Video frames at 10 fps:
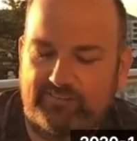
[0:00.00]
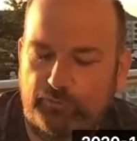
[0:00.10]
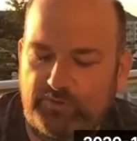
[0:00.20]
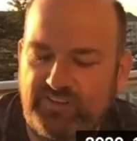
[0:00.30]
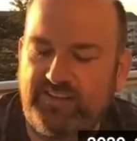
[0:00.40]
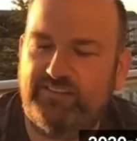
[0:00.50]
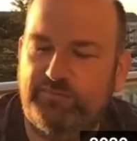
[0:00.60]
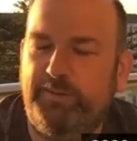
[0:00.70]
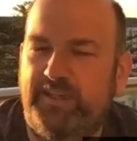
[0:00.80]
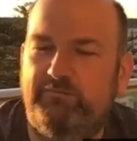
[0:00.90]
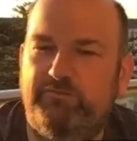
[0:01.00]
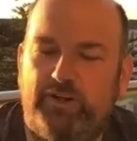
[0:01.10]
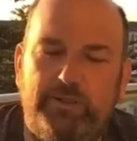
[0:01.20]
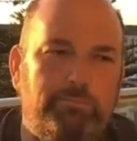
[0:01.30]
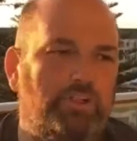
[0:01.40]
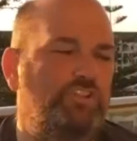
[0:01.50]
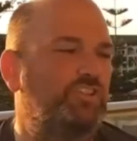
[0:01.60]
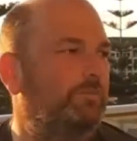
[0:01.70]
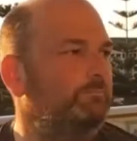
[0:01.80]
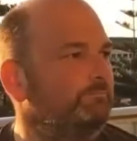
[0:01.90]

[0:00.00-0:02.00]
So we see this as being very much